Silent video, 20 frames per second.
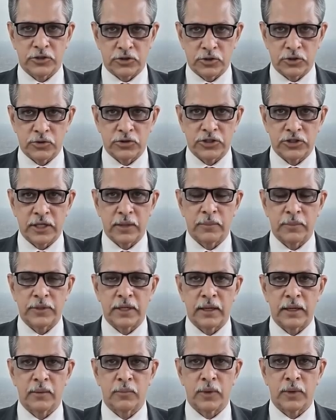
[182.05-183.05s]
do
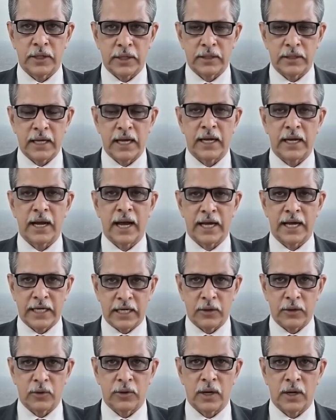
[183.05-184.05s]
something, whether they like
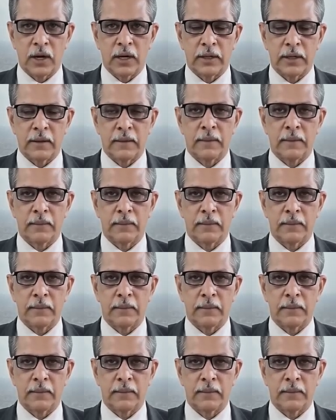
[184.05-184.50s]
it or not.